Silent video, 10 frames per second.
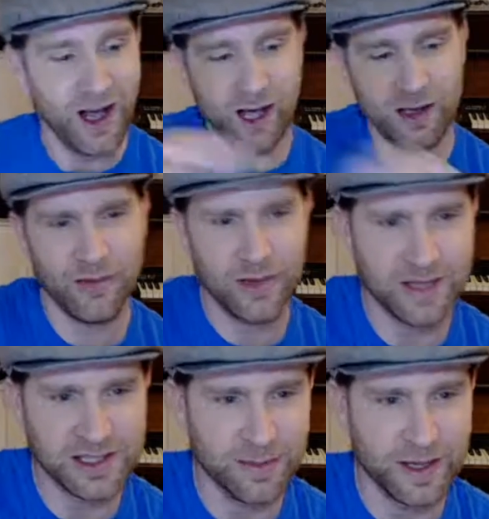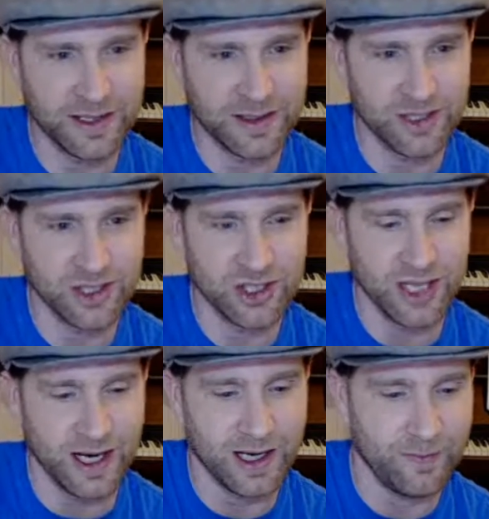have I missed a page? Let me just
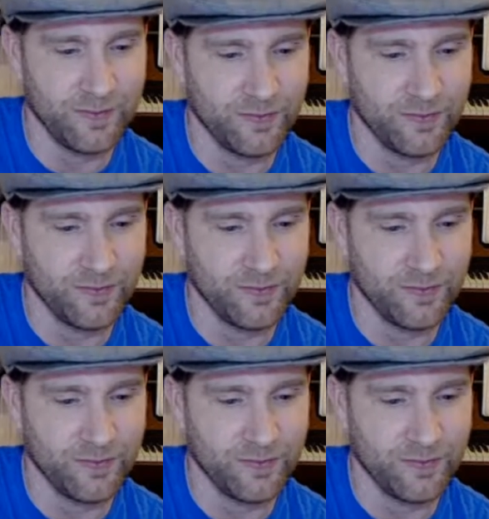check.